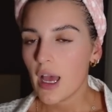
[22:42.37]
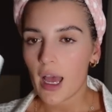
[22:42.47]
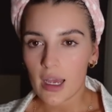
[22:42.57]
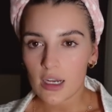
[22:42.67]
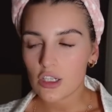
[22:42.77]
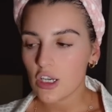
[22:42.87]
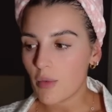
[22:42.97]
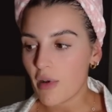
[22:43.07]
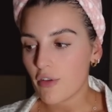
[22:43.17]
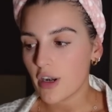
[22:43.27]
I actually
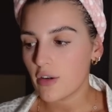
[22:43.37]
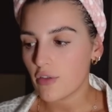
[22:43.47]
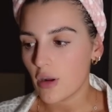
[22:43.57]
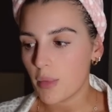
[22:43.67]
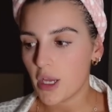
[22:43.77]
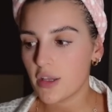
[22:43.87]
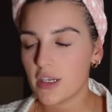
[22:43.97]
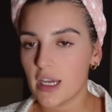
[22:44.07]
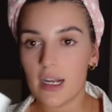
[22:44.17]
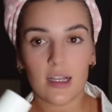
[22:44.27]
got my friend for her
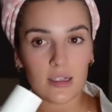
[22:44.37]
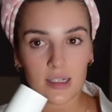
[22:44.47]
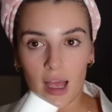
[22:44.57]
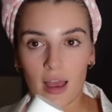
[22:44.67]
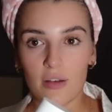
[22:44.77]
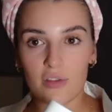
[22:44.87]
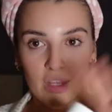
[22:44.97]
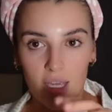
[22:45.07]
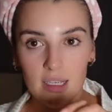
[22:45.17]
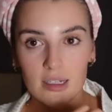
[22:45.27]
birthday a little set of
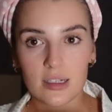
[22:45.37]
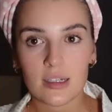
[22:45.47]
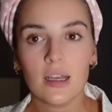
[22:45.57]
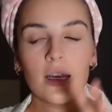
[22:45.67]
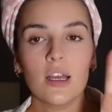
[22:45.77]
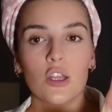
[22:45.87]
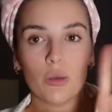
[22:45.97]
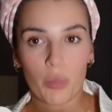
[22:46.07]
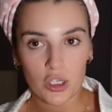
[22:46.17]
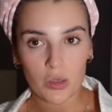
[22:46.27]
this,
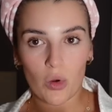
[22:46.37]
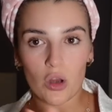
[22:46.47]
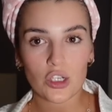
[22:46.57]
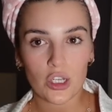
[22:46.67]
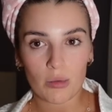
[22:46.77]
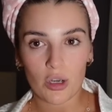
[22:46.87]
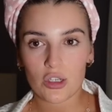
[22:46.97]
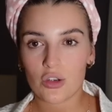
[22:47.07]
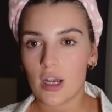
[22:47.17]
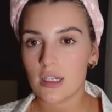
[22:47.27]
the body wash and the
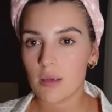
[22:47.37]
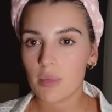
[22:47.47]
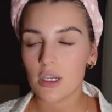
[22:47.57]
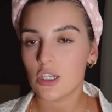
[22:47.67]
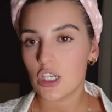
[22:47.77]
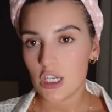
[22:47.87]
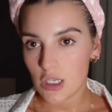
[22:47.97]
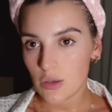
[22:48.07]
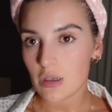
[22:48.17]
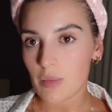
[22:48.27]
moisturizer, because she
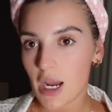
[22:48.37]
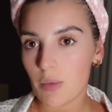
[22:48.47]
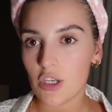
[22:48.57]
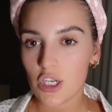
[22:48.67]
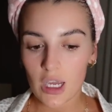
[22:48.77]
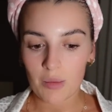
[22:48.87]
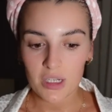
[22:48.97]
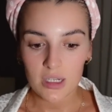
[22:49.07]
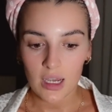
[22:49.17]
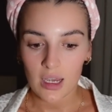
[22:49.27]
used mine when she came to
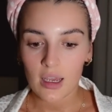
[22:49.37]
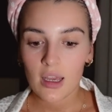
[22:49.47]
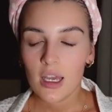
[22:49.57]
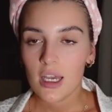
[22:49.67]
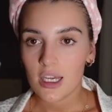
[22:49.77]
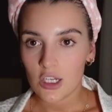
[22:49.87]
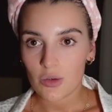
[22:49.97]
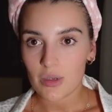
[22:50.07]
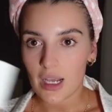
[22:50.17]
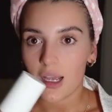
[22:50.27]
stay and
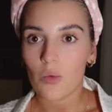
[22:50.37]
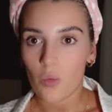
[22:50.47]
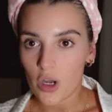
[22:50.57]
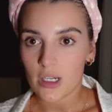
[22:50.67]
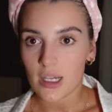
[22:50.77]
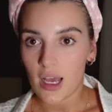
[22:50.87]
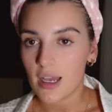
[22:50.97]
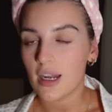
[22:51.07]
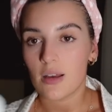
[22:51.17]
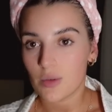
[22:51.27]
she was like, what is that?
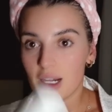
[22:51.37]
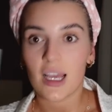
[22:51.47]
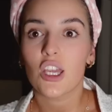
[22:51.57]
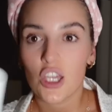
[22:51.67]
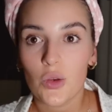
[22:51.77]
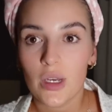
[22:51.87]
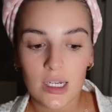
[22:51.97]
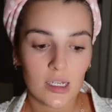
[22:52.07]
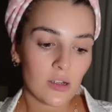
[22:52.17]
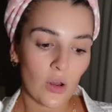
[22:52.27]
And I was like, you
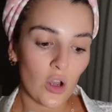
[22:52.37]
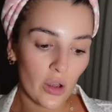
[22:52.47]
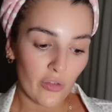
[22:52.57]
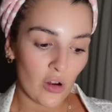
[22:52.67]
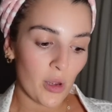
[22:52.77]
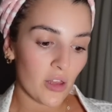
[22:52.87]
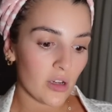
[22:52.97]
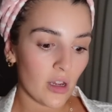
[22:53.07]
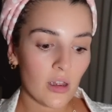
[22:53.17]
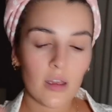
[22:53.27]
need it. So I got it for her
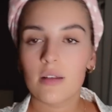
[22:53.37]
birthday.